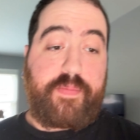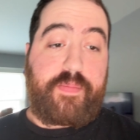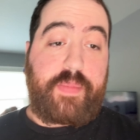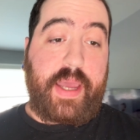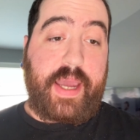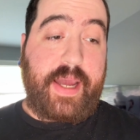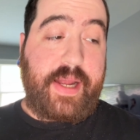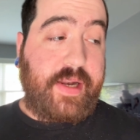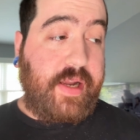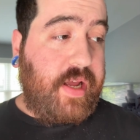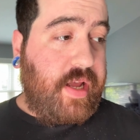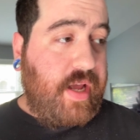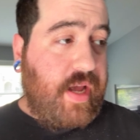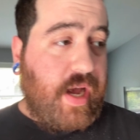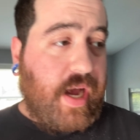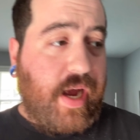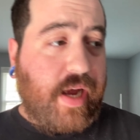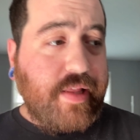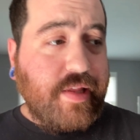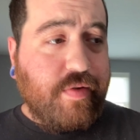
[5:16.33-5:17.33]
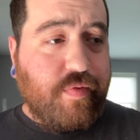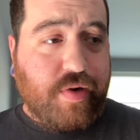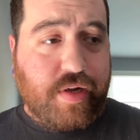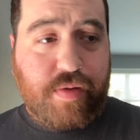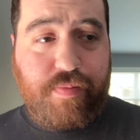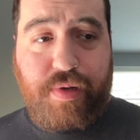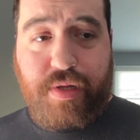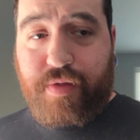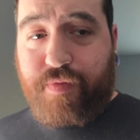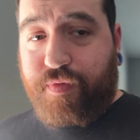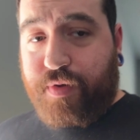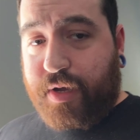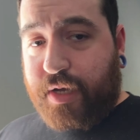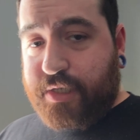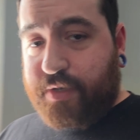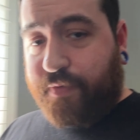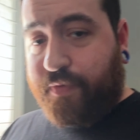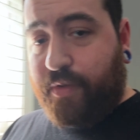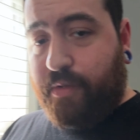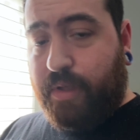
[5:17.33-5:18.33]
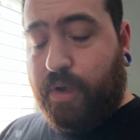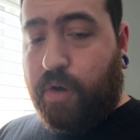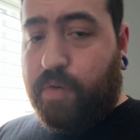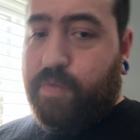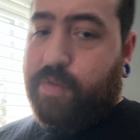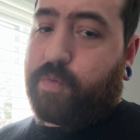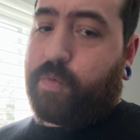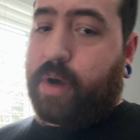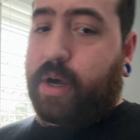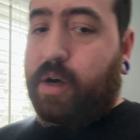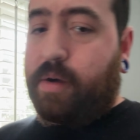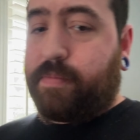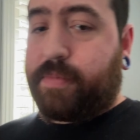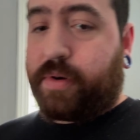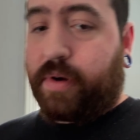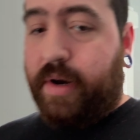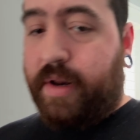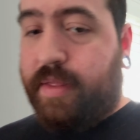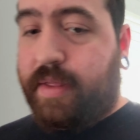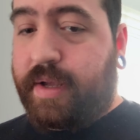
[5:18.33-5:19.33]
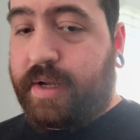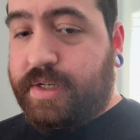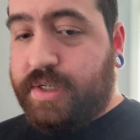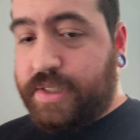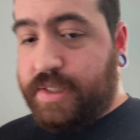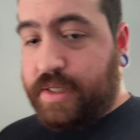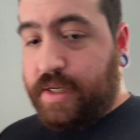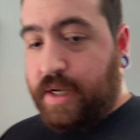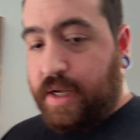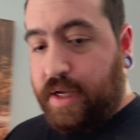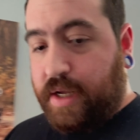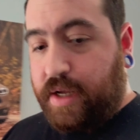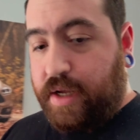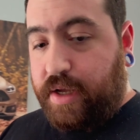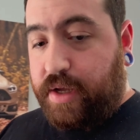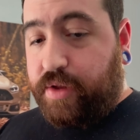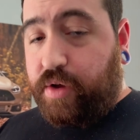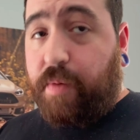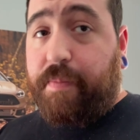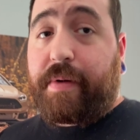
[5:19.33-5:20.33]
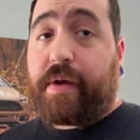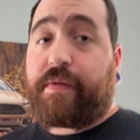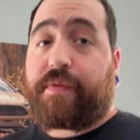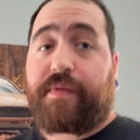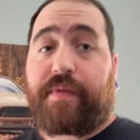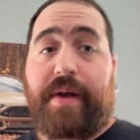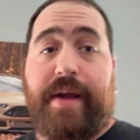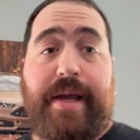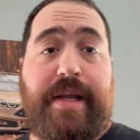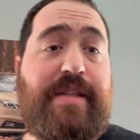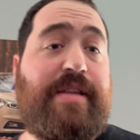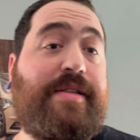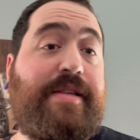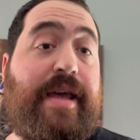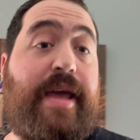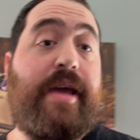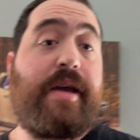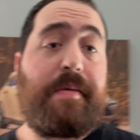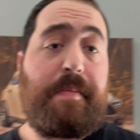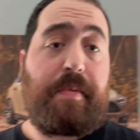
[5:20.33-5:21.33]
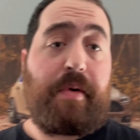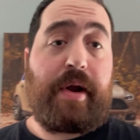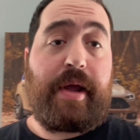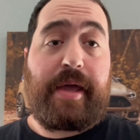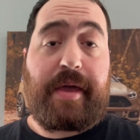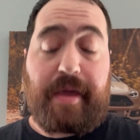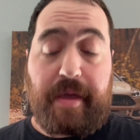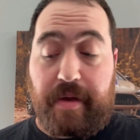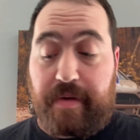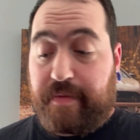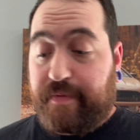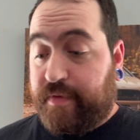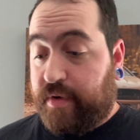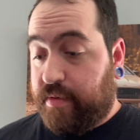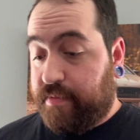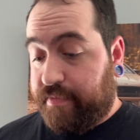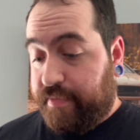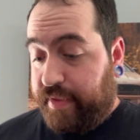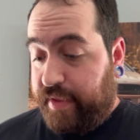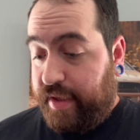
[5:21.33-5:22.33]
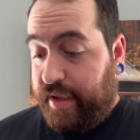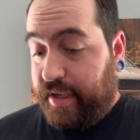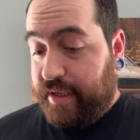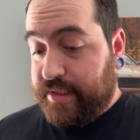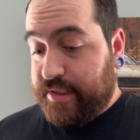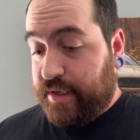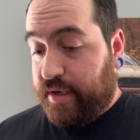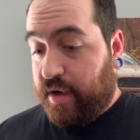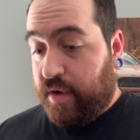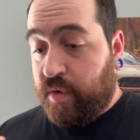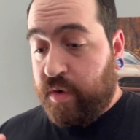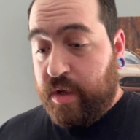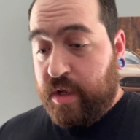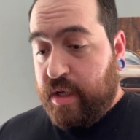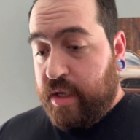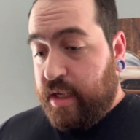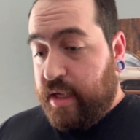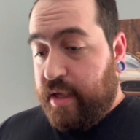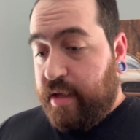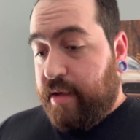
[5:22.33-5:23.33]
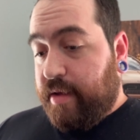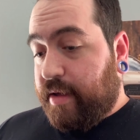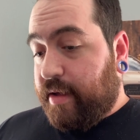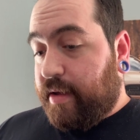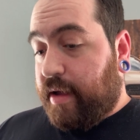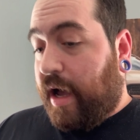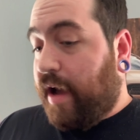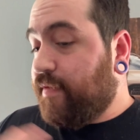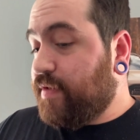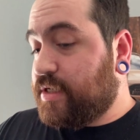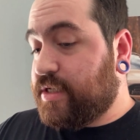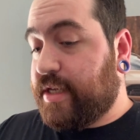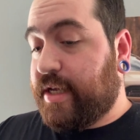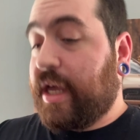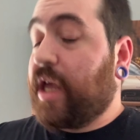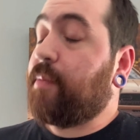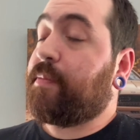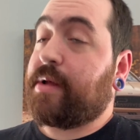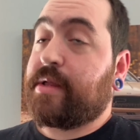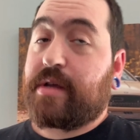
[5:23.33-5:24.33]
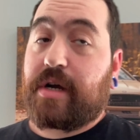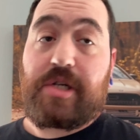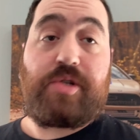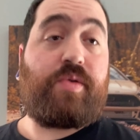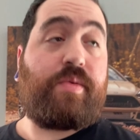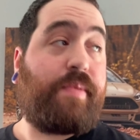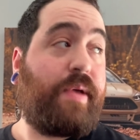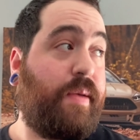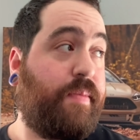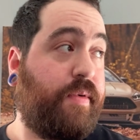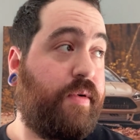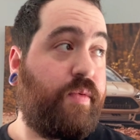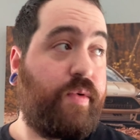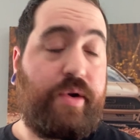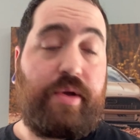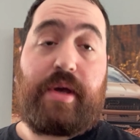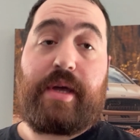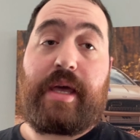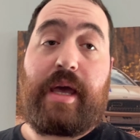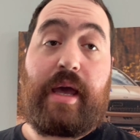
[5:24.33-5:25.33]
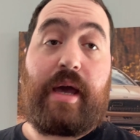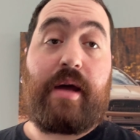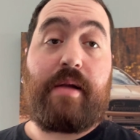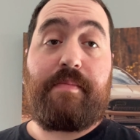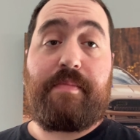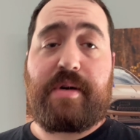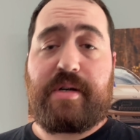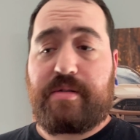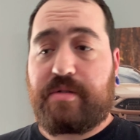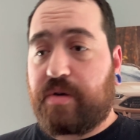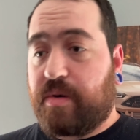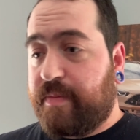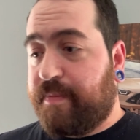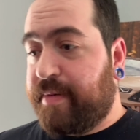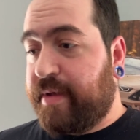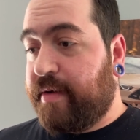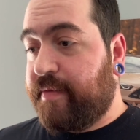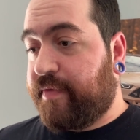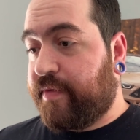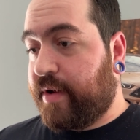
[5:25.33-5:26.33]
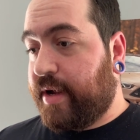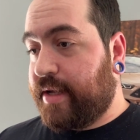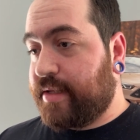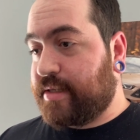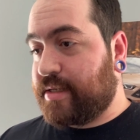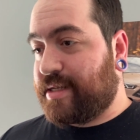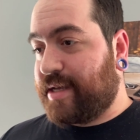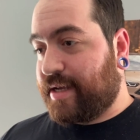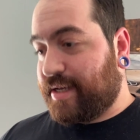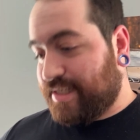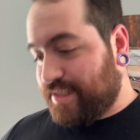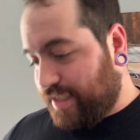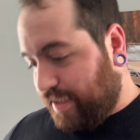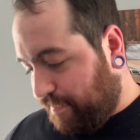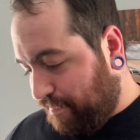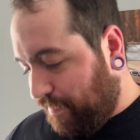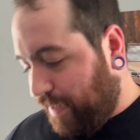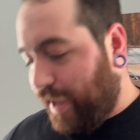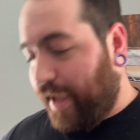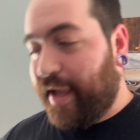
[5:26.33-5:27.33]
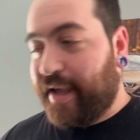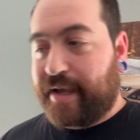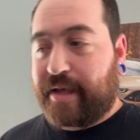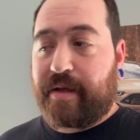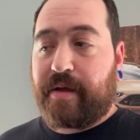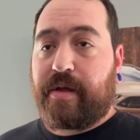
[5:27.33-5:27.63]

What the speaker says: And I highly recommend, if you guys are feeling overwhelmed or anything, just don't be afraid to take a break from things, you know. Obviously keep in touch with people where you can, but don't be afraid to take a step back,